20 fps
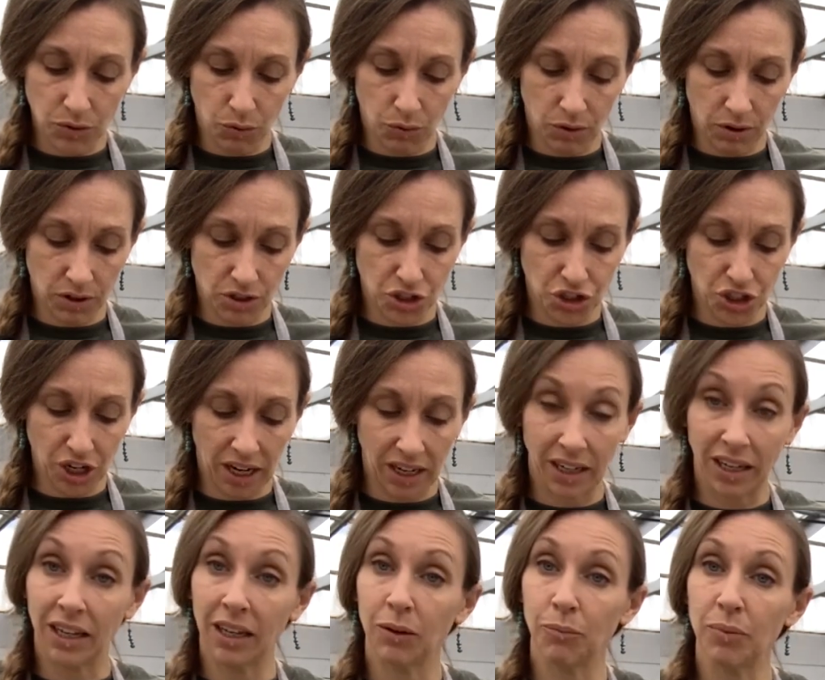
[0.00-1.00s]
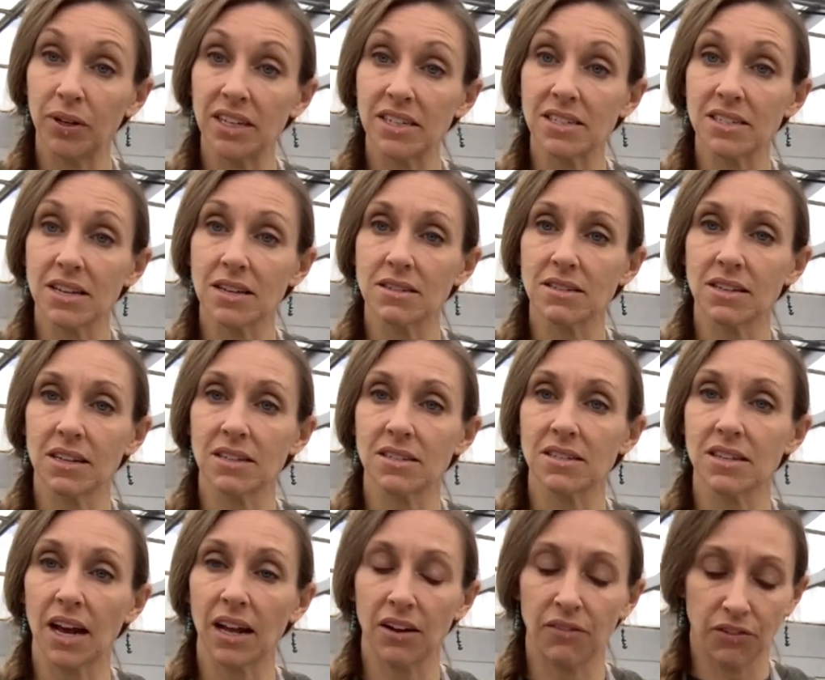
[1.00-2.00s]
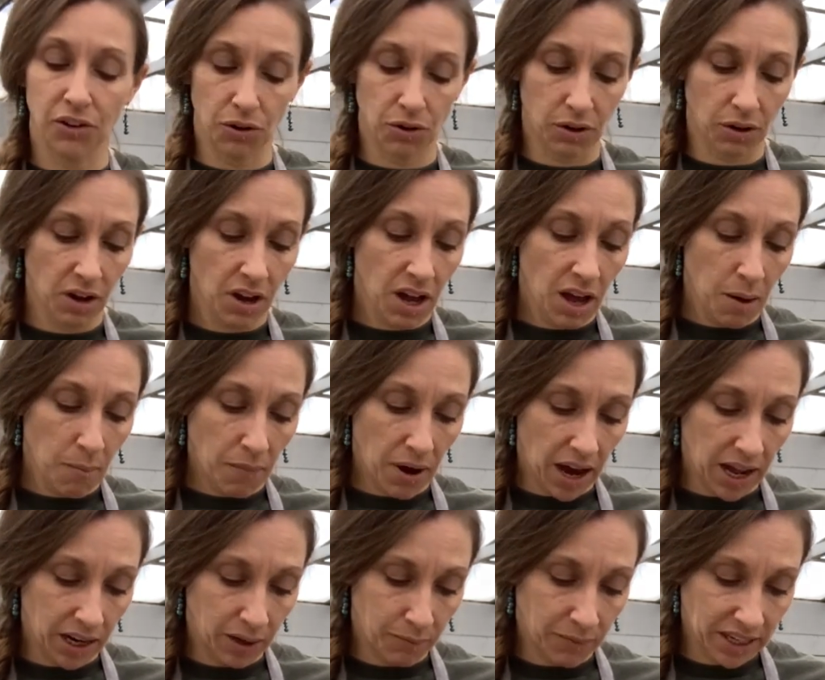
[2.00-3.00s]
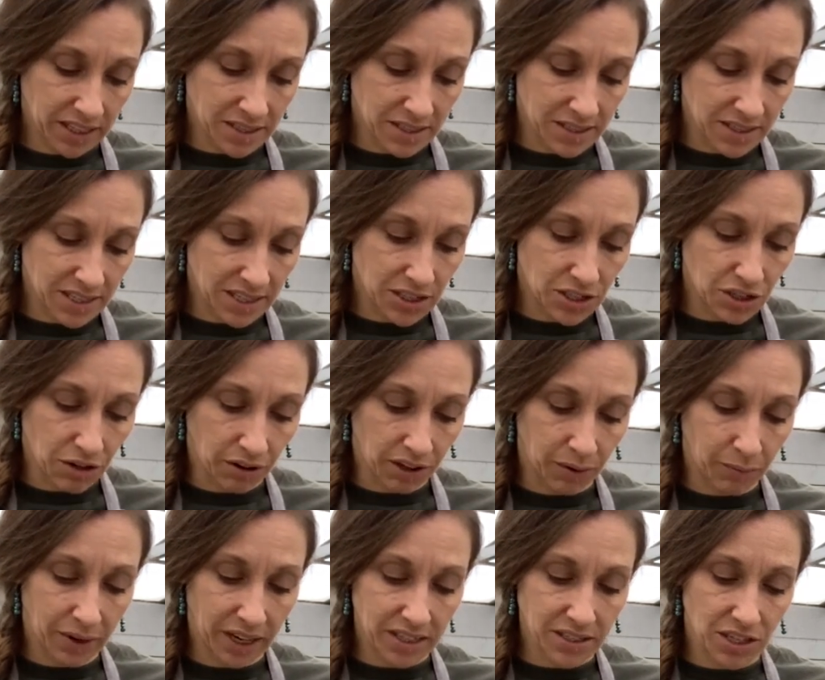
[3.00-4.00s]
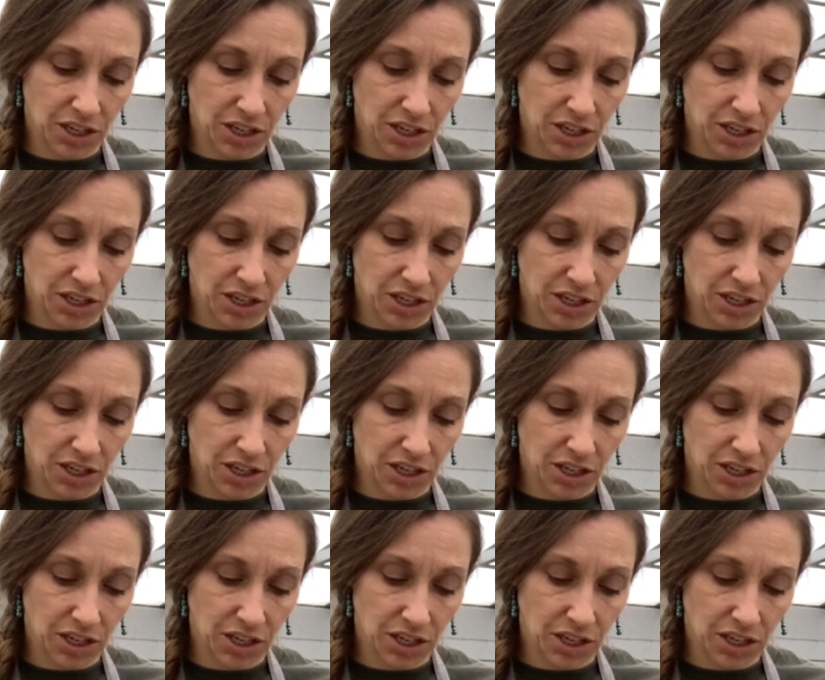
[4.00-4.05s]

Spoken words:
or shiny pieces inside of your potting mix and seed starting mix.